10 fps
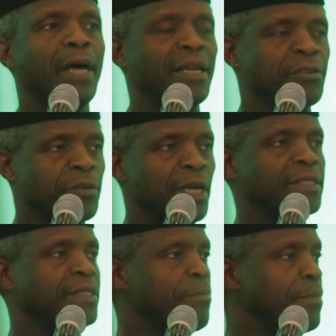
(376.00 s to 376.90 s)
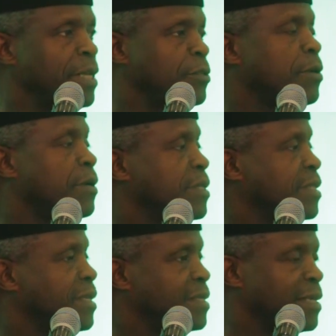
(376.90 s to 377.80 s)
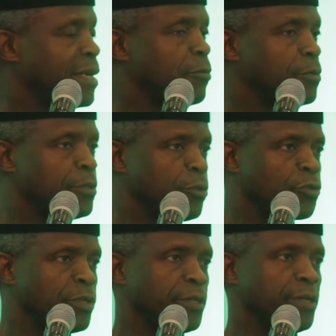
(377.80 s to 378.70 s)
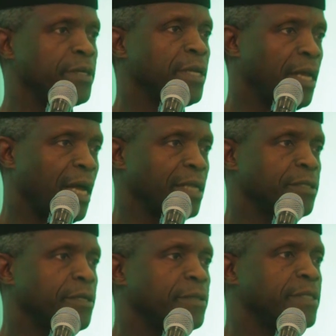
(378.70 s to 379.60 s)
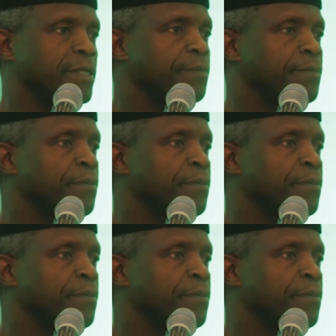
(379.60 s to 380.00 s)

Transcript: address the major concerns around nutrition and stunting.